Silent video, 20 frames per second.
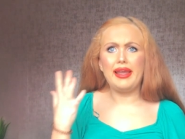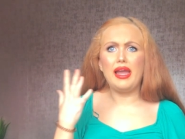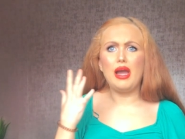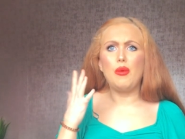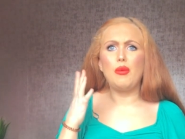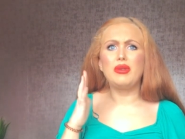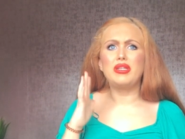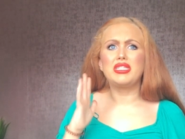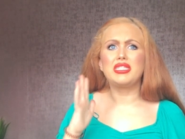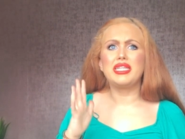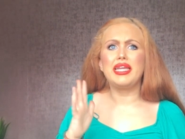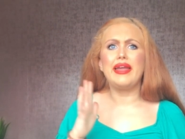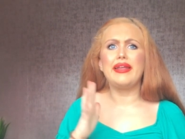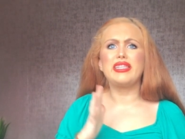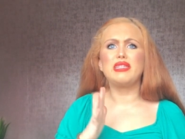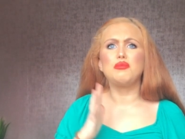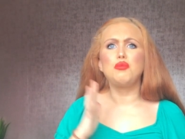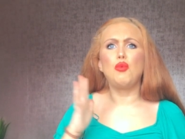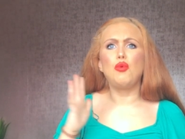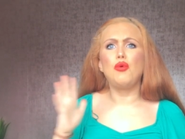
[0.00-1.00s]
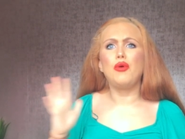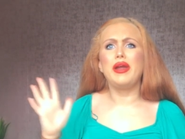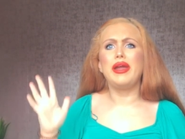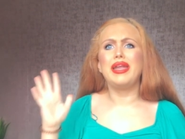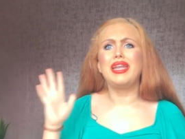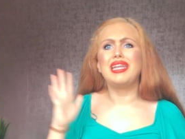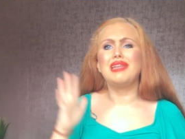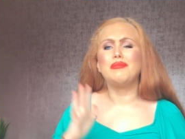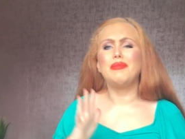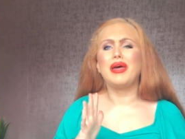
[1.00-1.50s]
I would say it's more
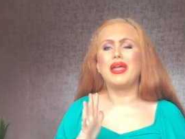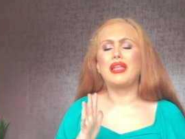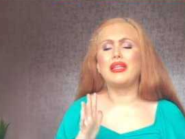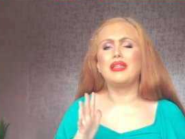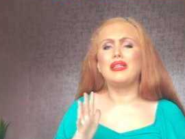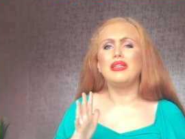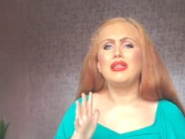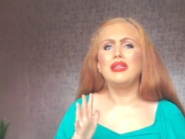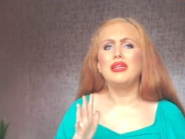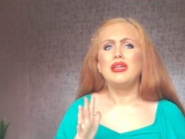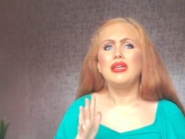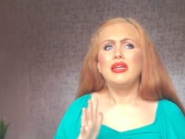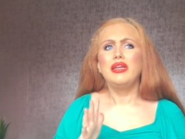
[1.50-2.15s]
in the middle